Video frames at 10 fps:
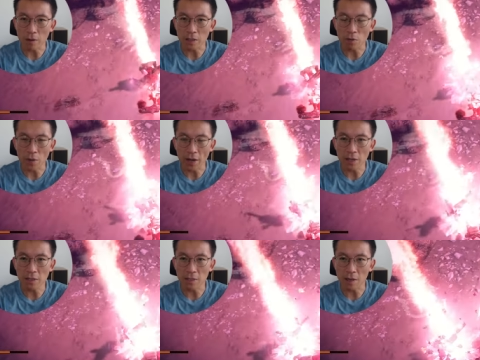It's a
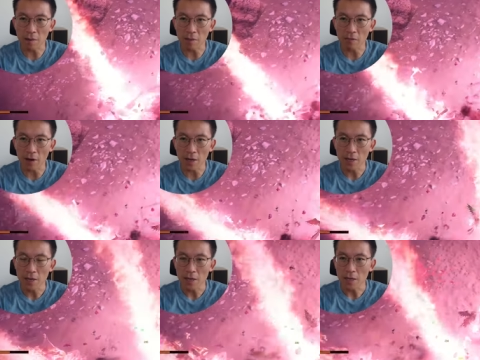waste uh, if I
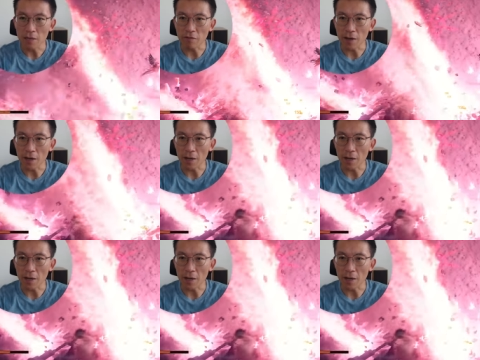if I,